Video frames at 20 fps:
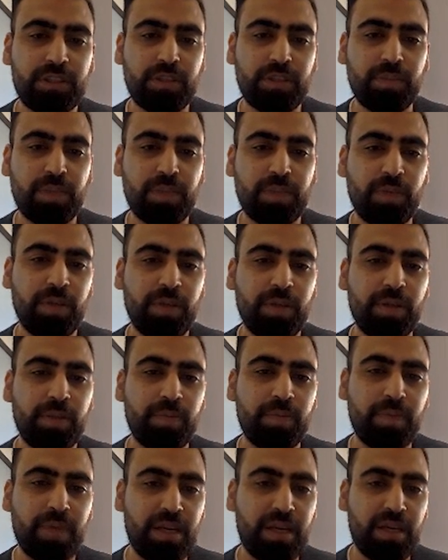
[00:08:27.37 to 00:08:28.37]
money we
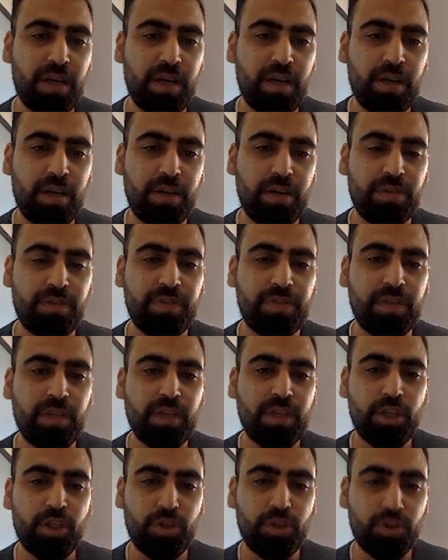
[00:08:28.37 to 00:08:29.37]
make out of
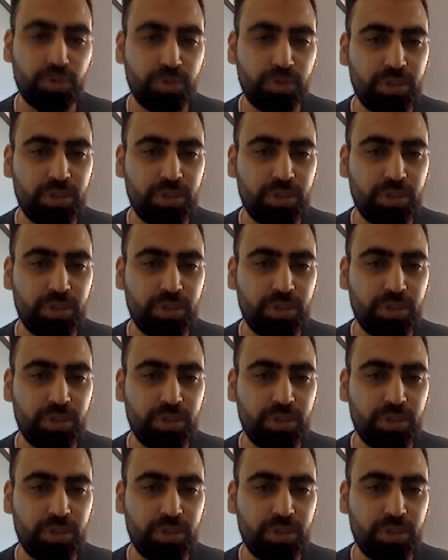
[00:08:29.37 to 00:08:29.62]
using